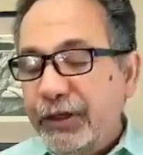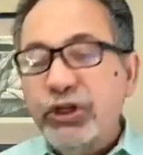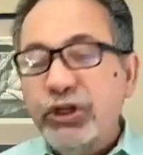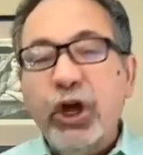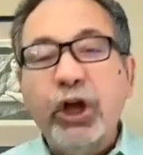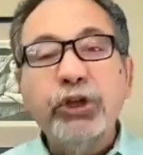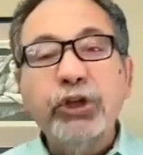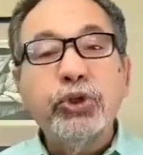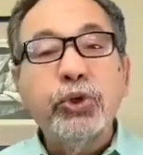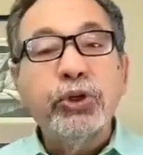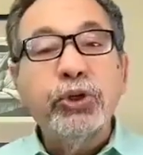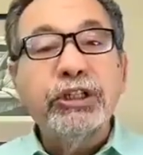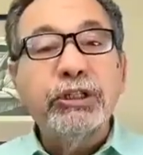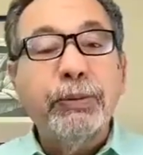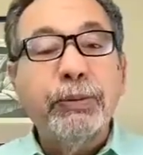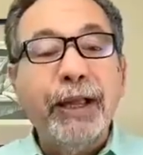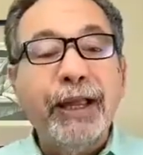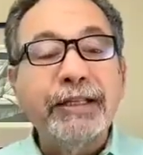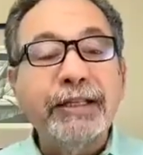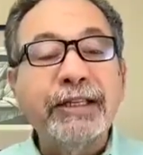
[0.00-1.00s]
This also
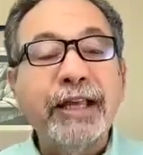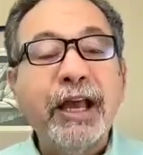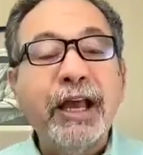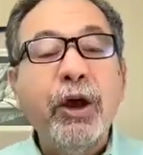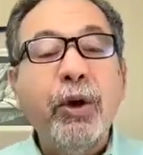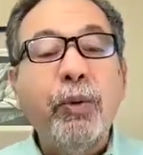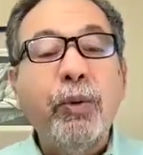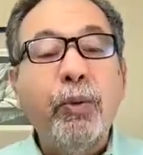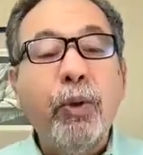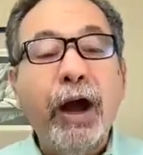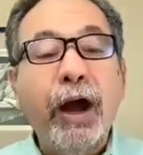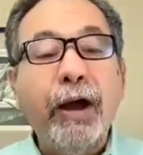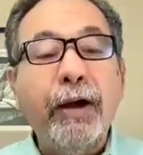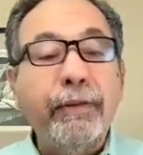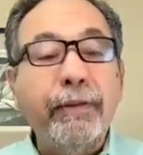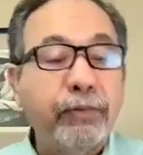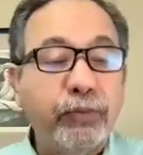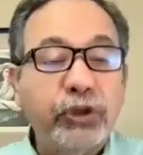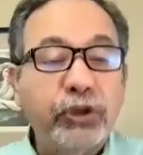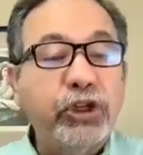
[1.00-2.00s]
explains why,
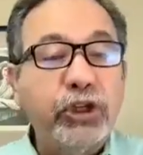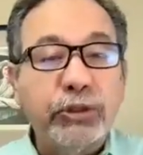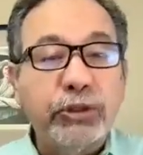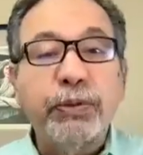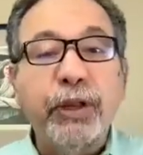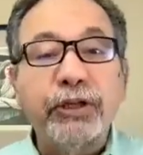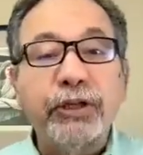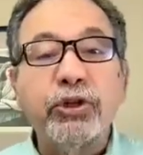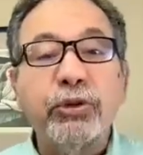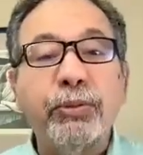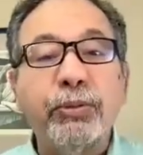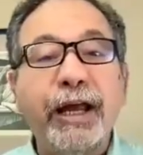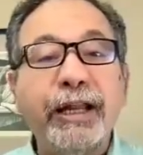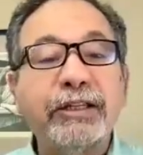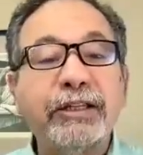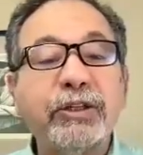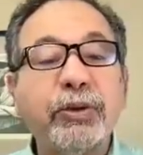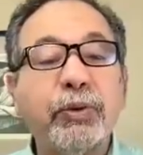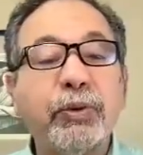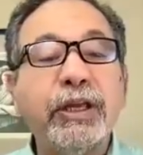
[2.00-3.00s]
which is plus or
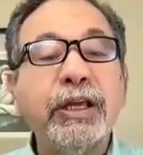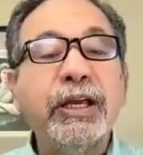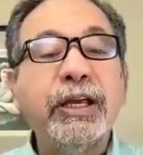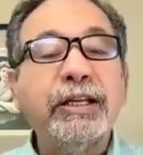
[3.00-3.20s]
minus 3.